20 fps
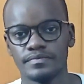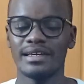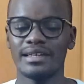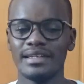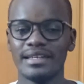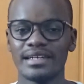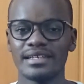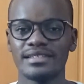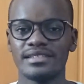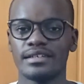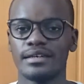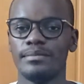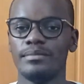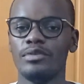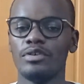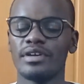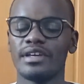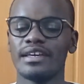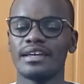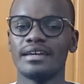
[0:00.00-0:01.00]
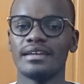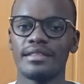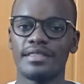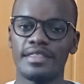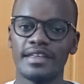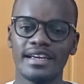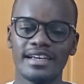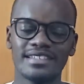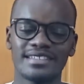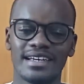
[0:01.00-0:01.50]
Next, I'm looking at
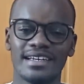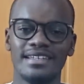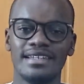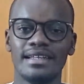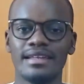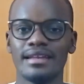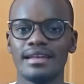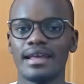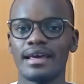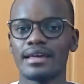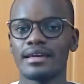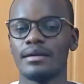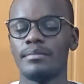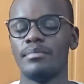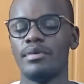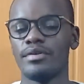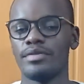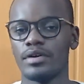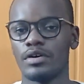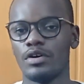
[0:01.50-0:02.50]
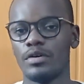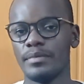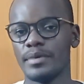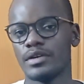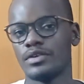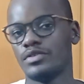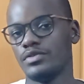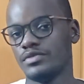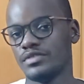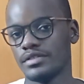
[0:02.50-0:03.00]
things I didn't like about the Comet
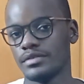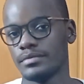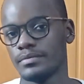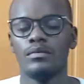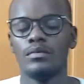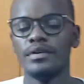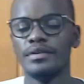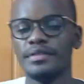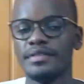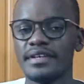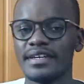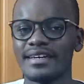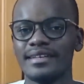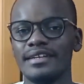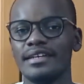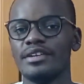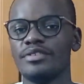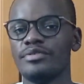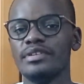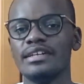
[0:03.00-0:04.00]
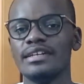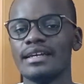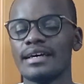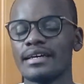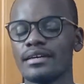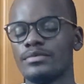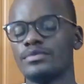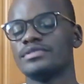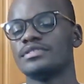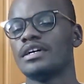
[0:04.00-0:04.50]
Cruiser. One thing I didn't really
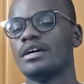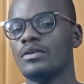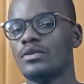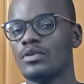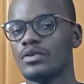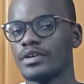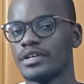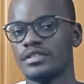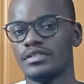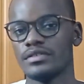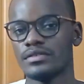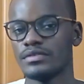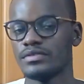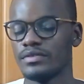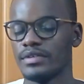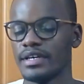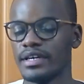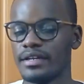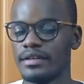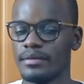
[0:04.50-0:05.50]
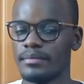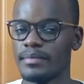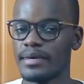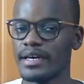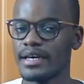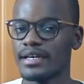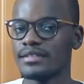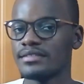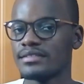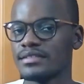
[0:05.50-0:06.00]
like was how long it took to get in my
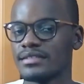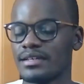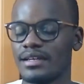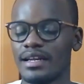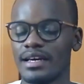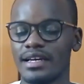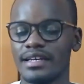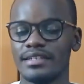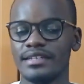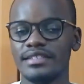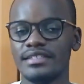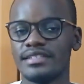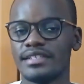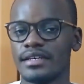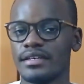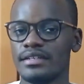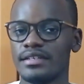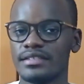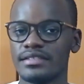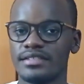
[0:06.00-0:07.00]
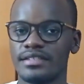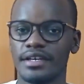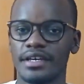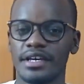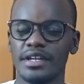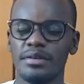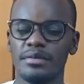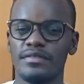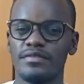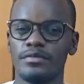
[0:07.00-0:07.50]
hands. Like I did say, it does take
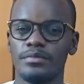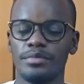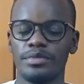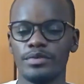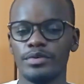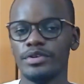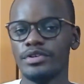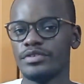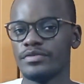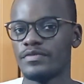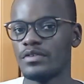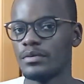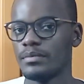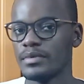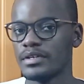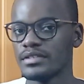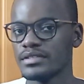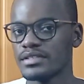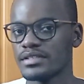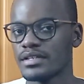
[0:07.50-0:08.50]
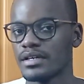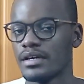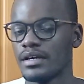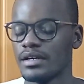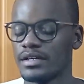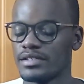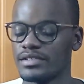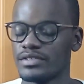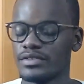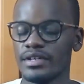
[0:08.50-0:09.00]
anywhere from three to four months.
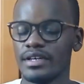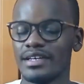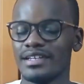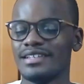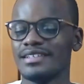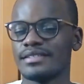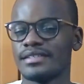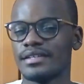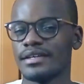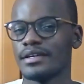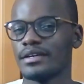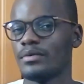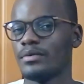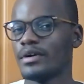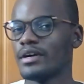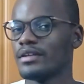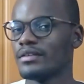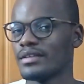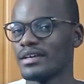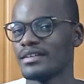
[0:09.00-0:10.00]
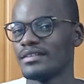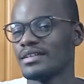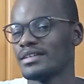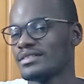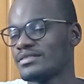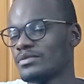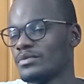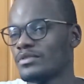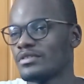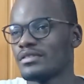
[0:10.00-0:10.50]
So yeah, it does take a while. And that's
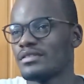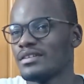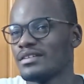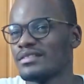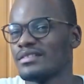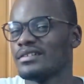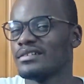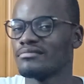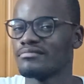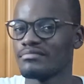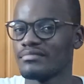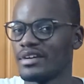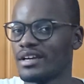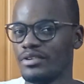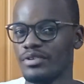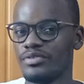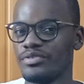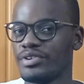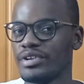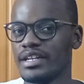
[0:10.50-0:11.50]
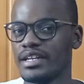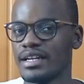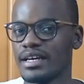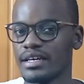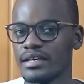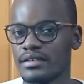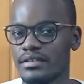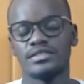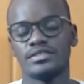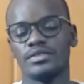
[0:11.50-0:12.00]
the one thing that I don't really
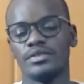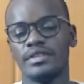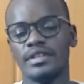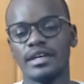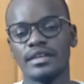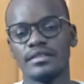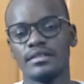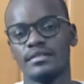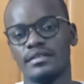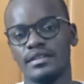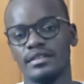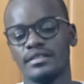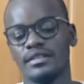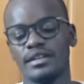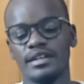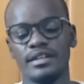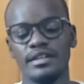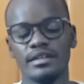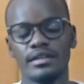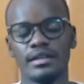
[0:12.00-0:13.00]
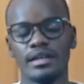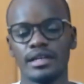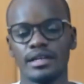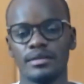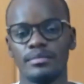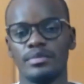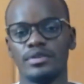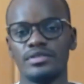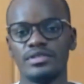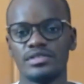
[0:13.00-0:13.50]
like. So the other thing that I didn't like
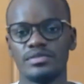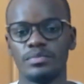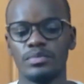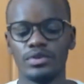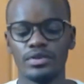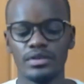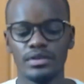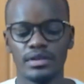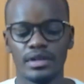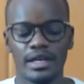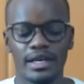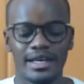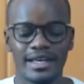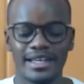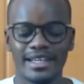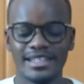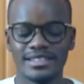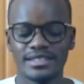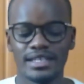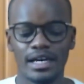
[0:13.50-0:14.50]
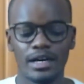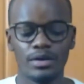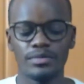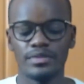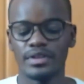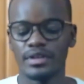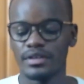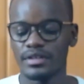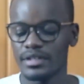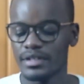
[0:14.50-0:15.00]
about this board is how
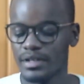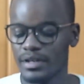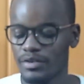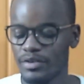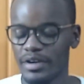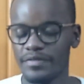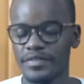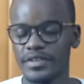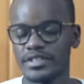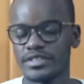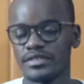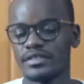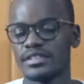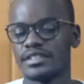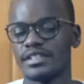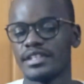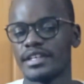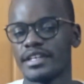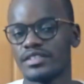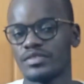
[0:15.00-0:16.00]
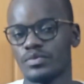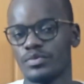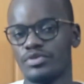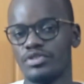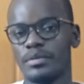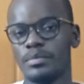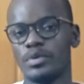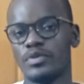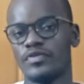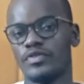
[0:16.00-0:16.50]
the graphics on the snakes would
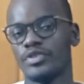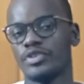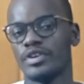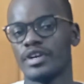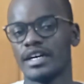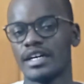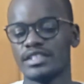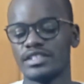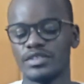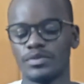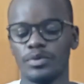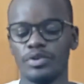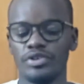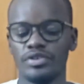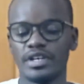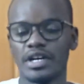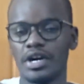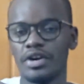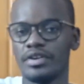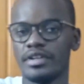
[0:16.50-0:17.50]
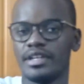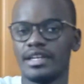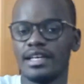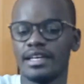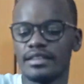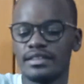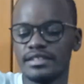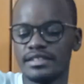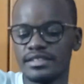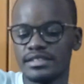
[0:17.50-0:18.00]
rub off on your hands when you'd carry it
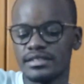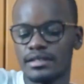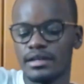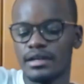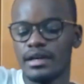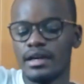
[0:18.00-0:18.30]
like this.